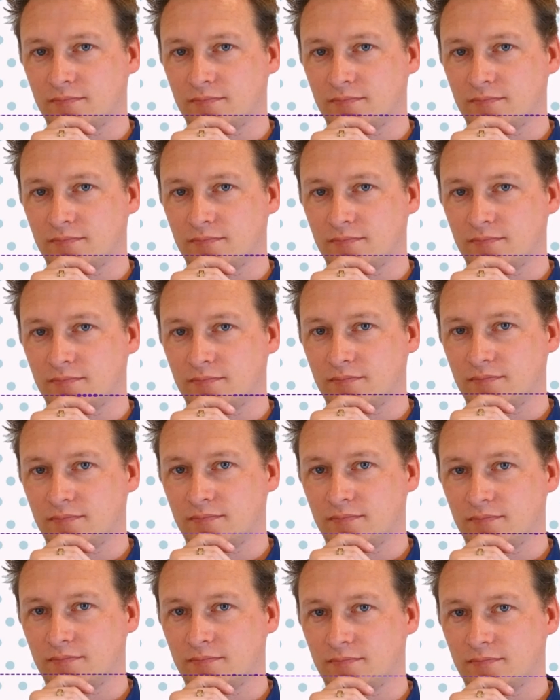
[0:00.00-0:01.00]
They
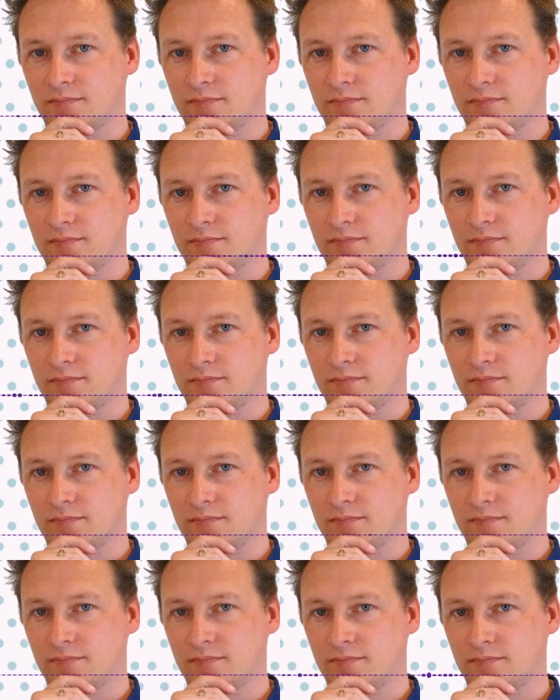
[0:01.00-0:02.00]
continued their
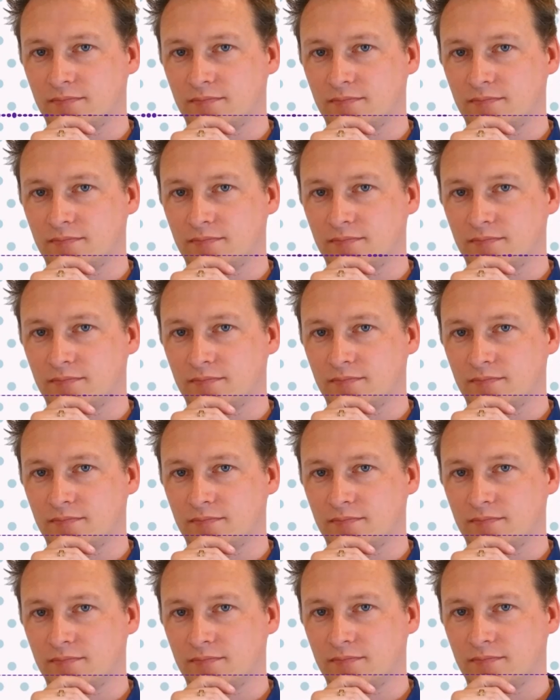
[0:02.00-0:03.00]
journey searching,
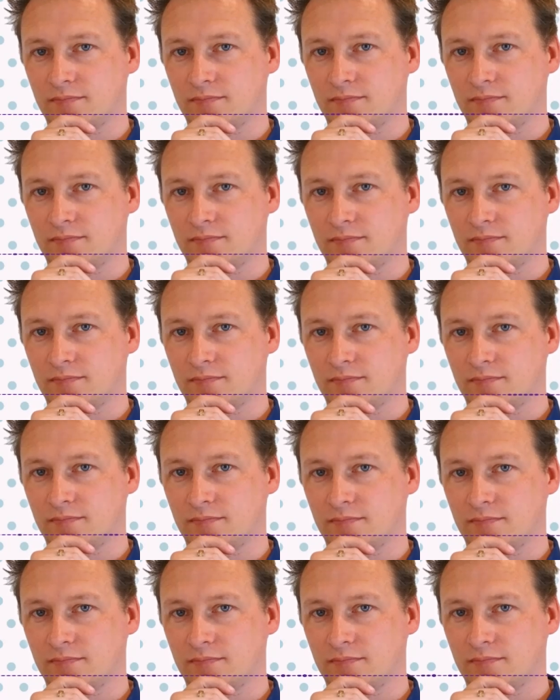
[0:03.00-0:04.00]
and they
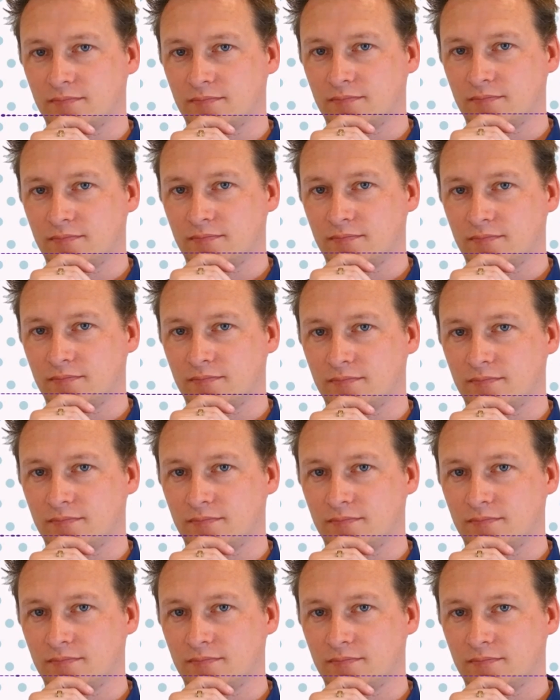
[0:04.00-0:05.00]
didn't know what
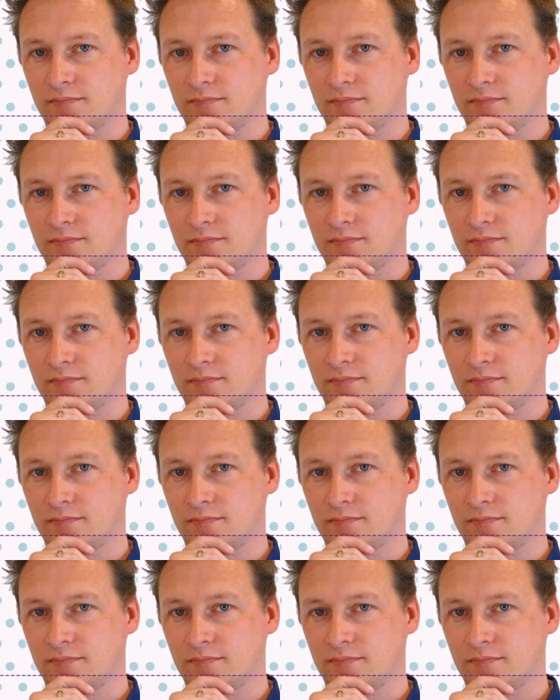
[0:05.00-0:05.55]
for.